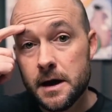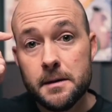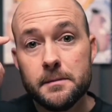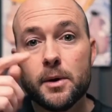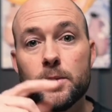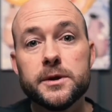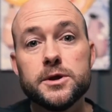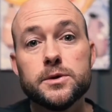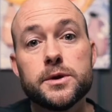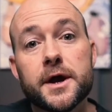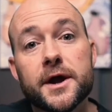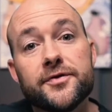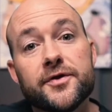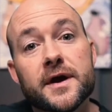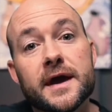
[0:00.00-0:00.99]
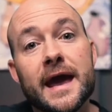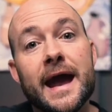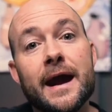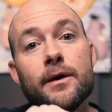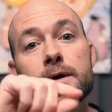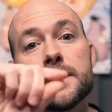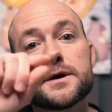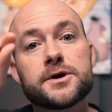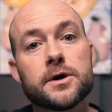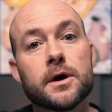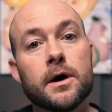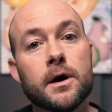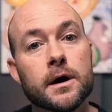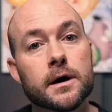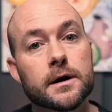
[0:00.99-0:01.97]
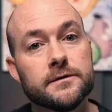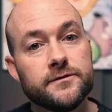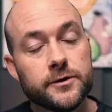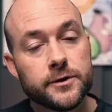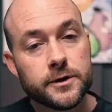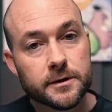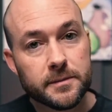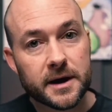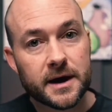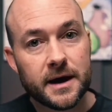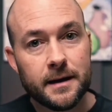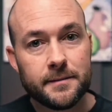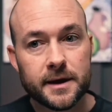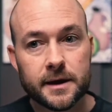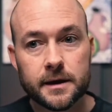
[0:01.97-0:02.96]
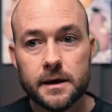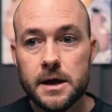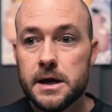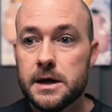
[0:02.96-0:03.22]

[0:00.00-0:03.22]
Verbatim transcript: but when you look at the character arc of who you're becoming,